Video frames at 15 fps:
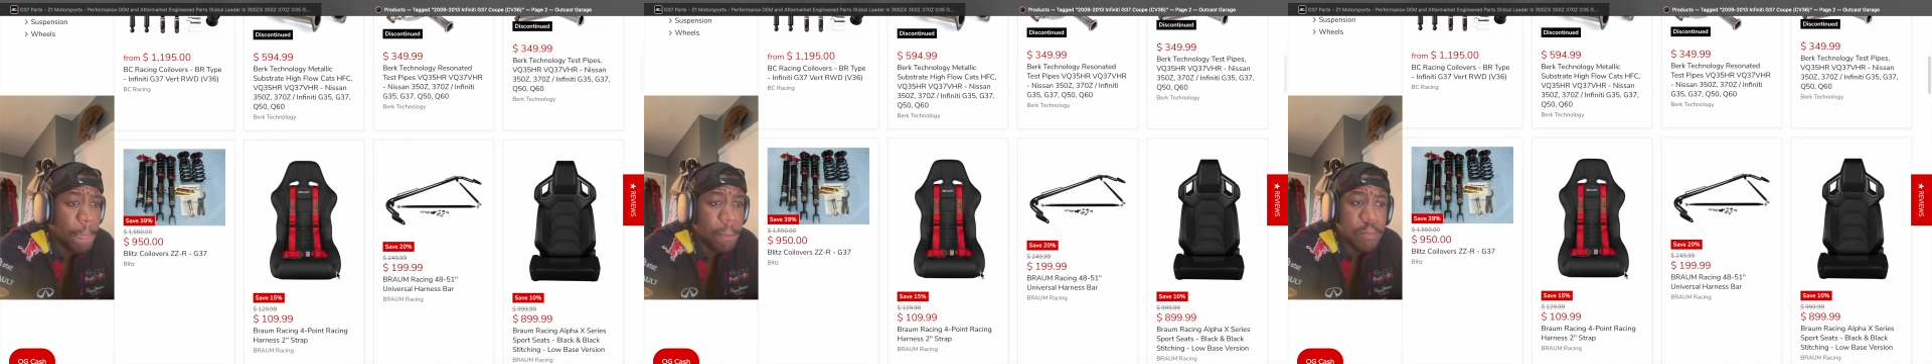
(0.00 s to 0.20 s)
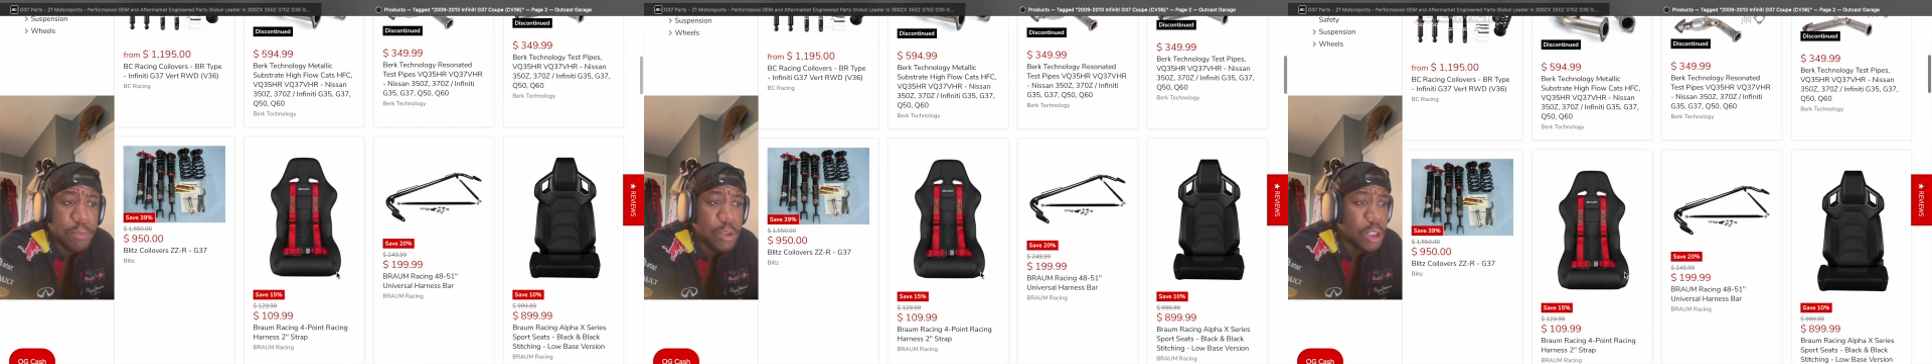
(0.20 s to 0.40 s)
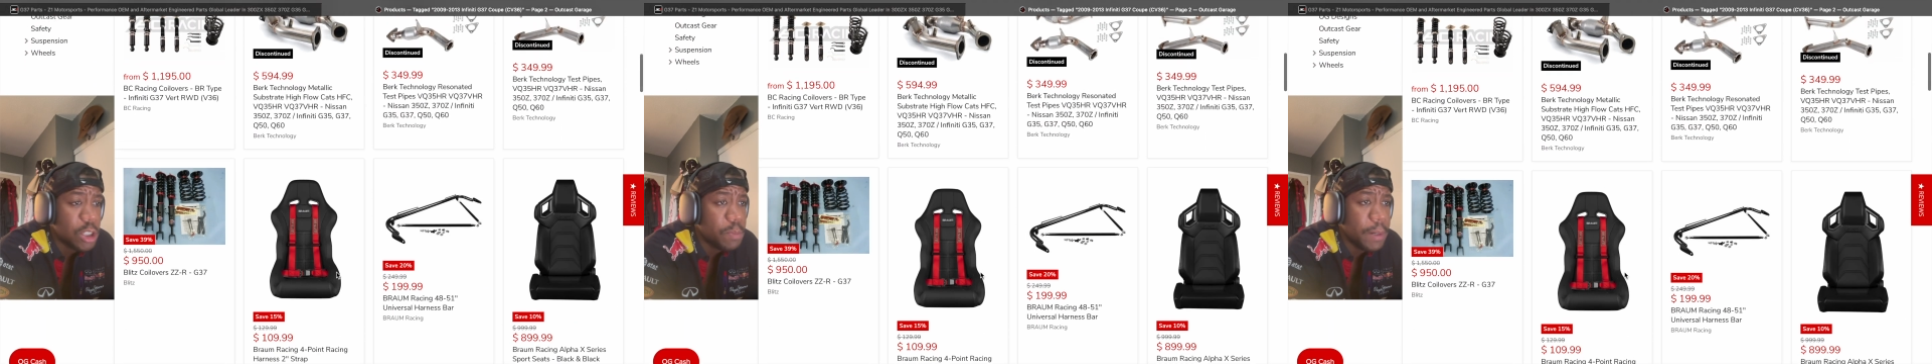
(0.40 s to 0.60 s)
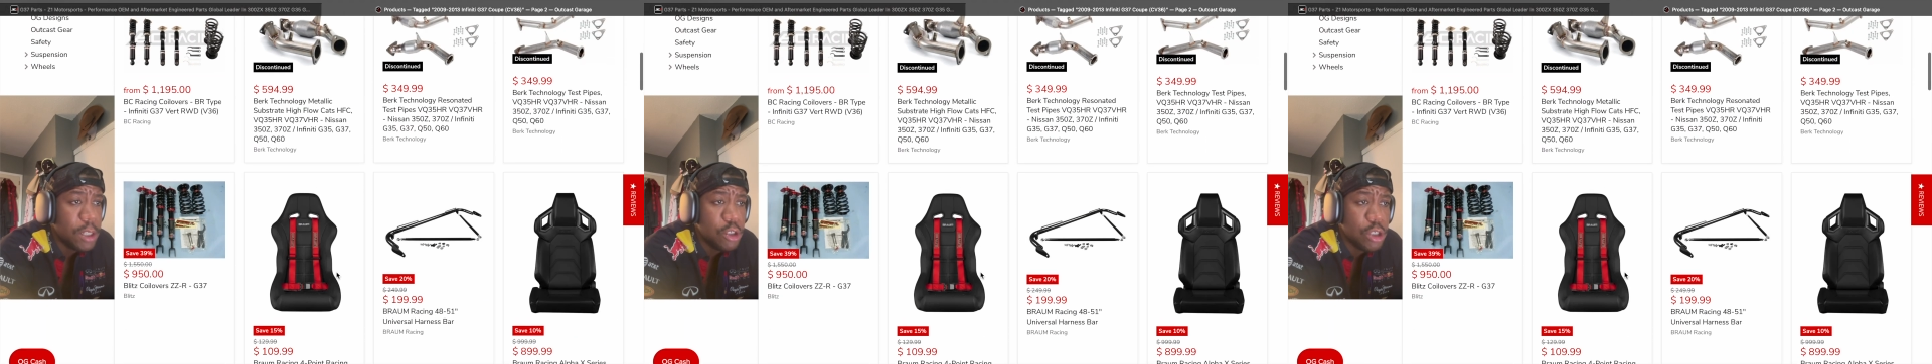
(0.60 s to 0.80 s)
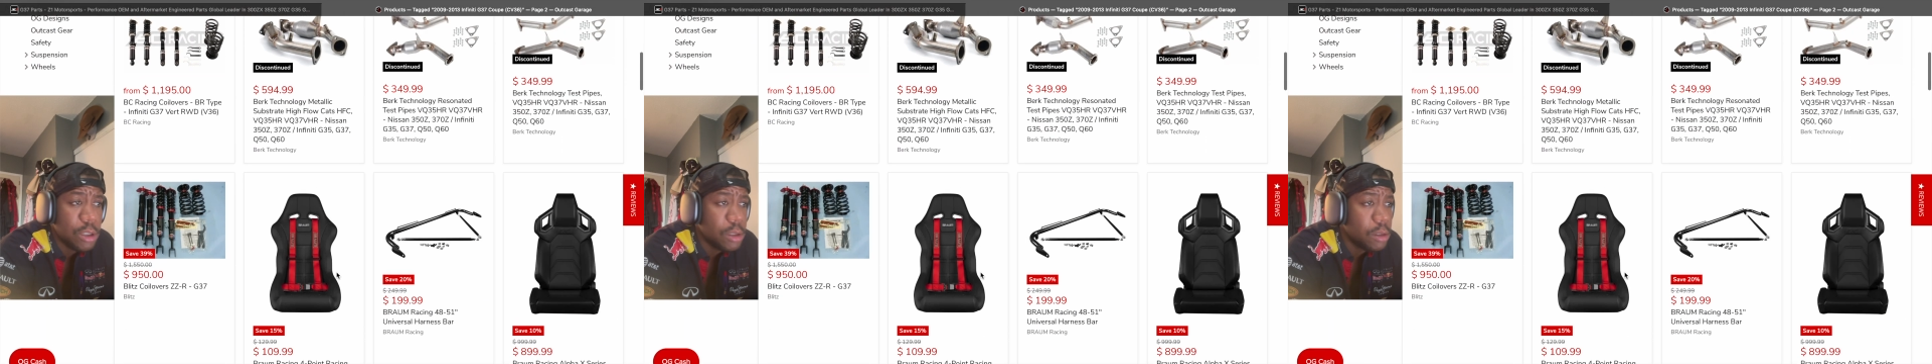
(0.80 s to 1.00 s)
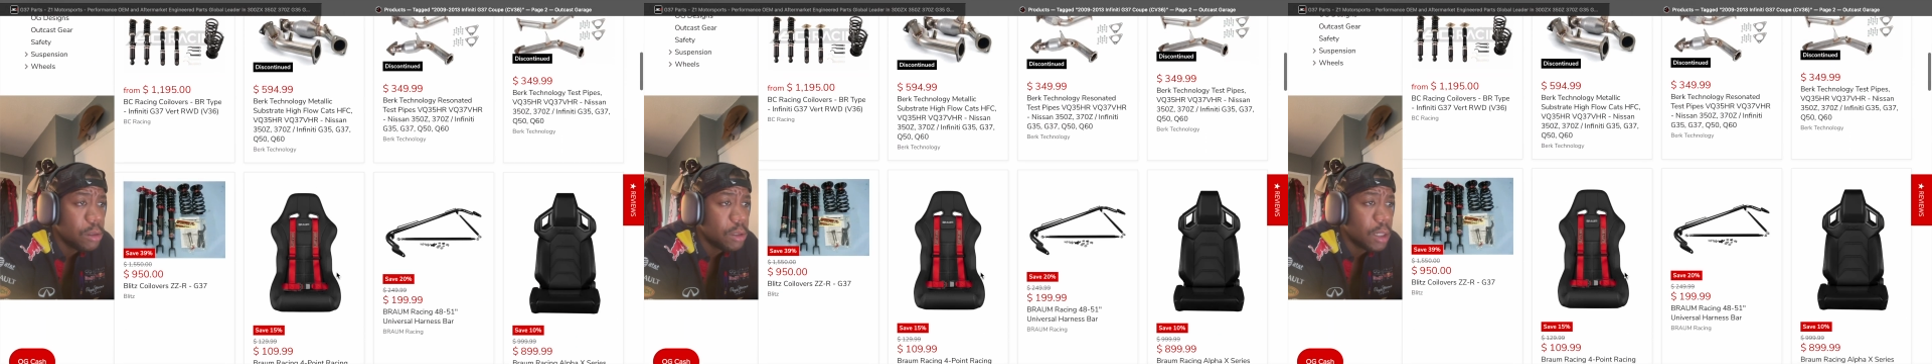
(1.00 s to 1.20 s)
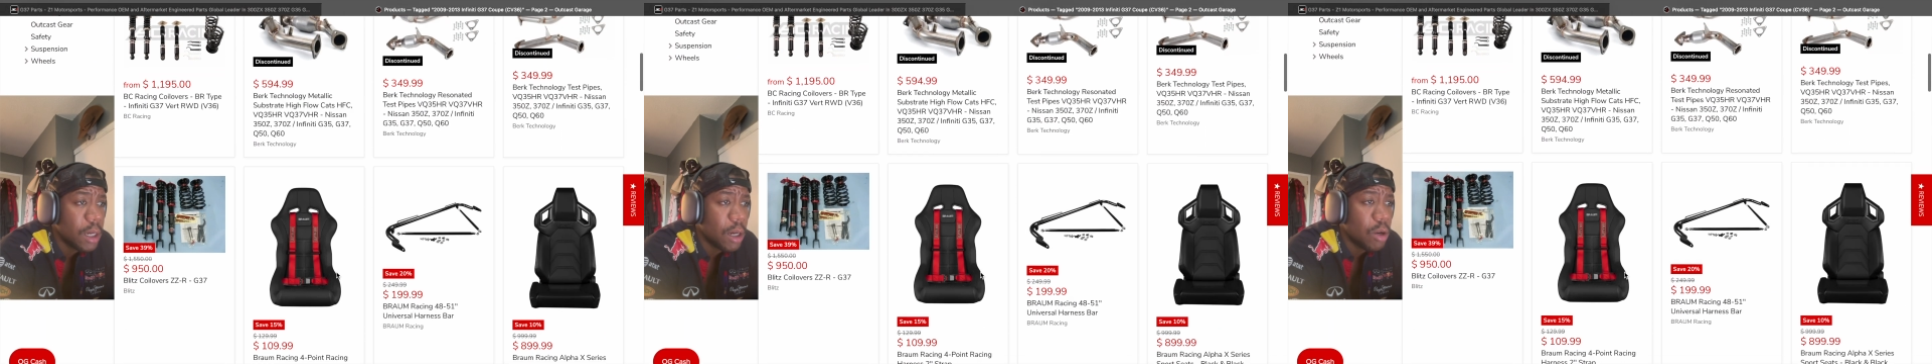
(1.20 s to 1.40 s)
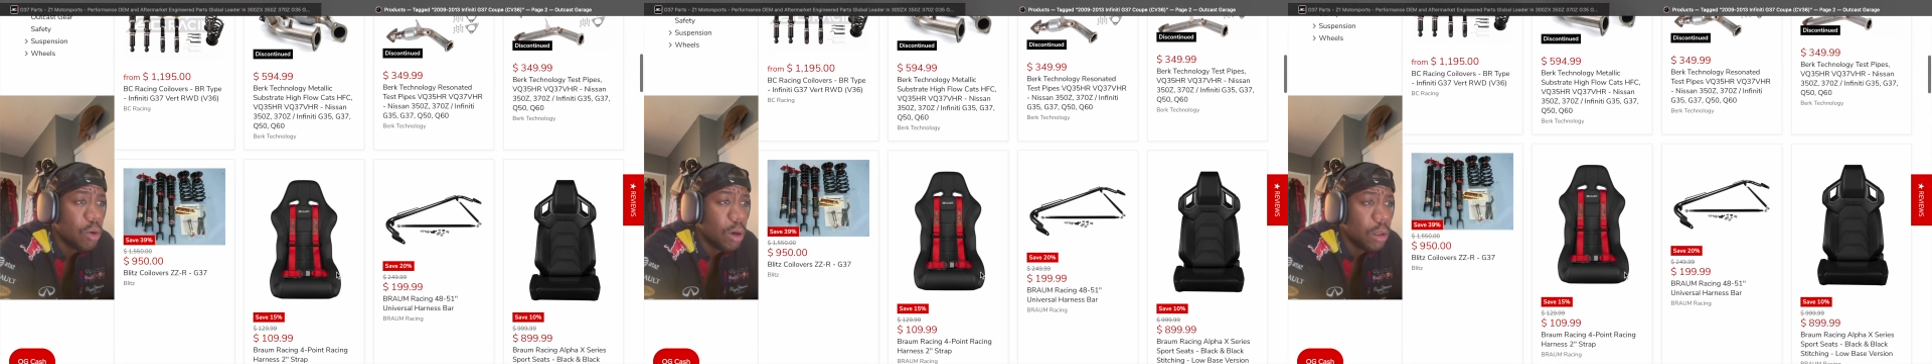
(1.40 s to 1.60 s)
Suspension, they got
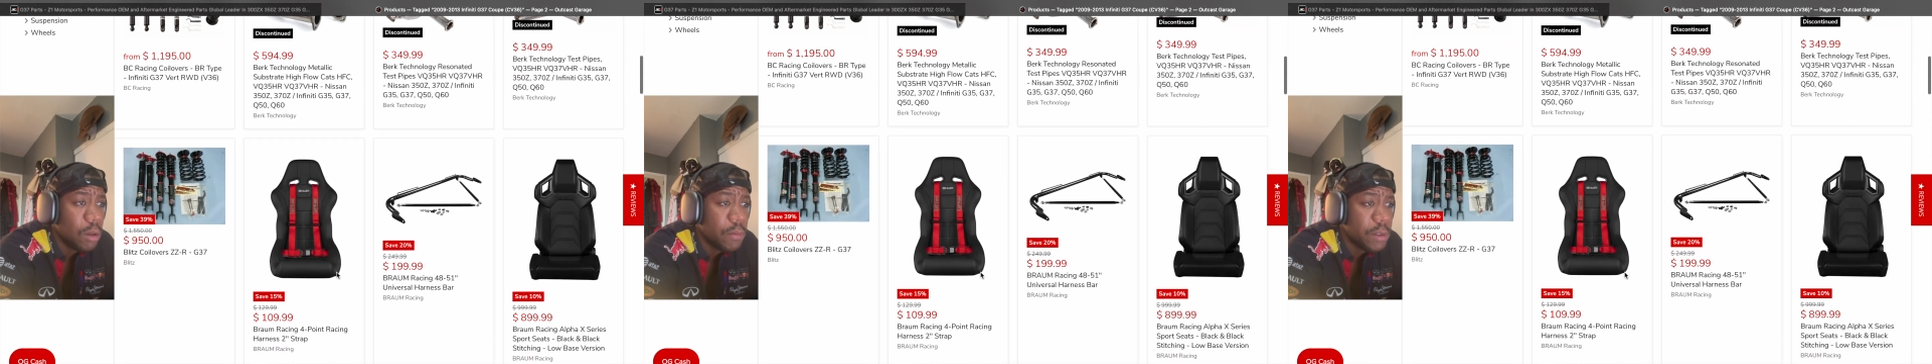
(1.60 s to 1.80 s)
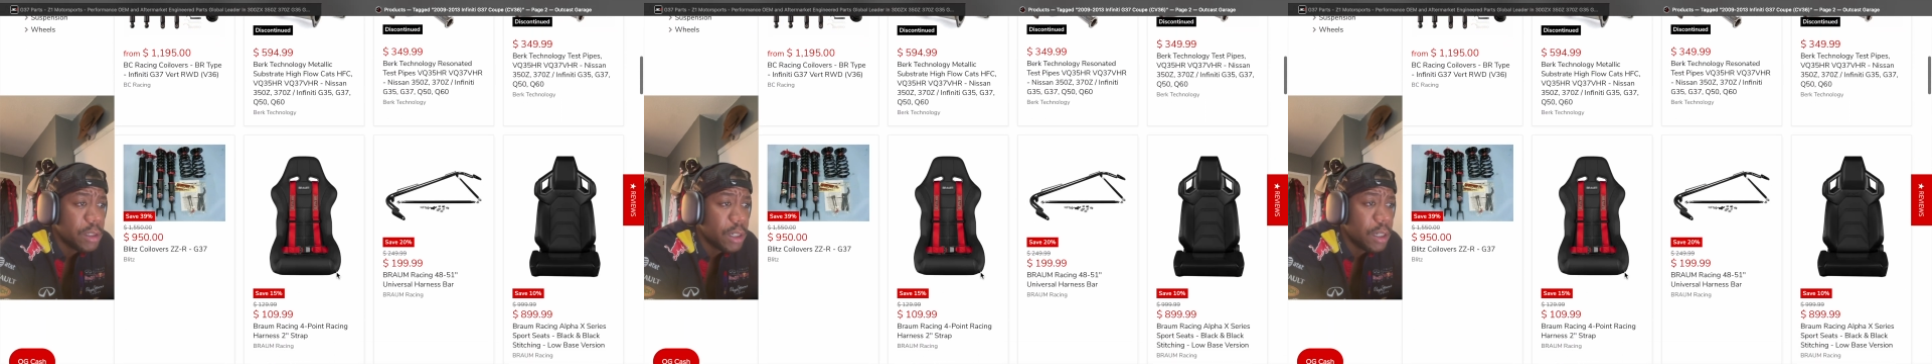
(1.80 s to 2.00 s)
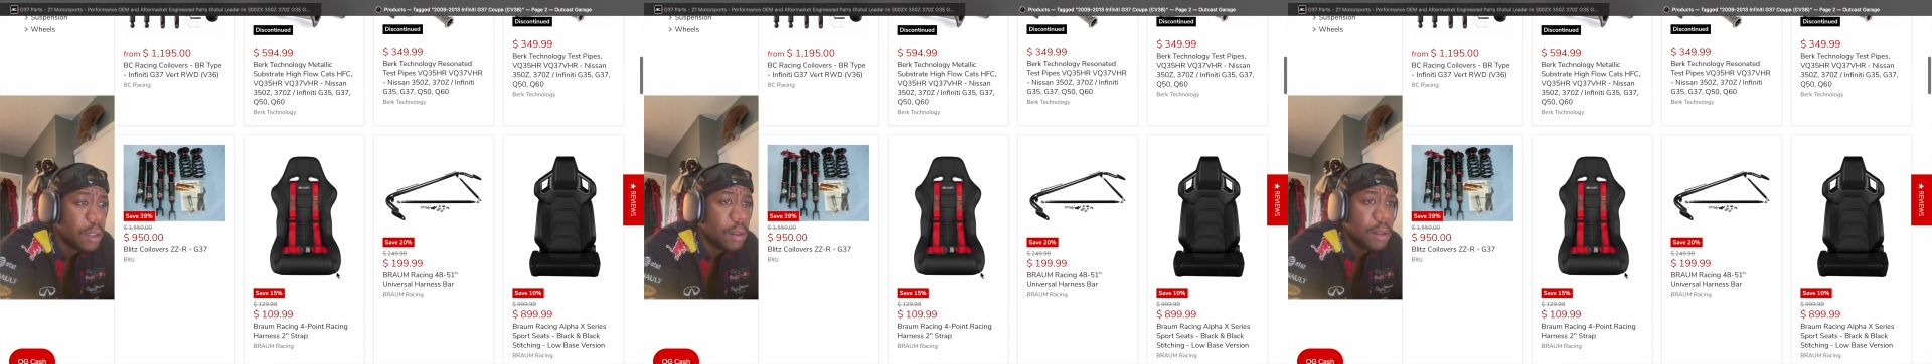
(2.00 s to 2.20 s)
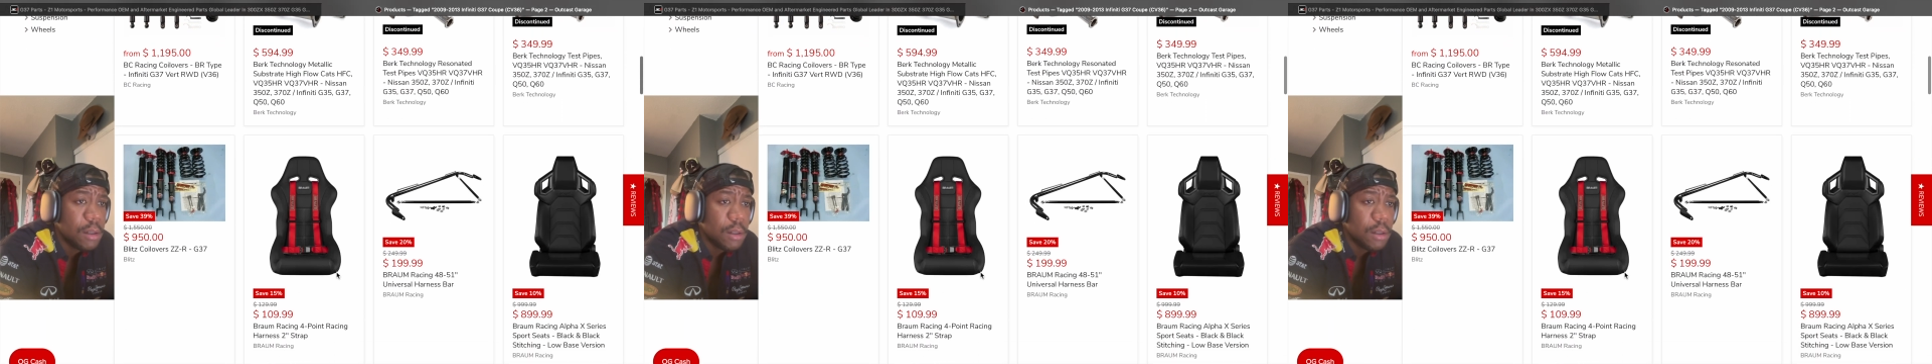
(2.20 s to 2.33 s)
coilovers here.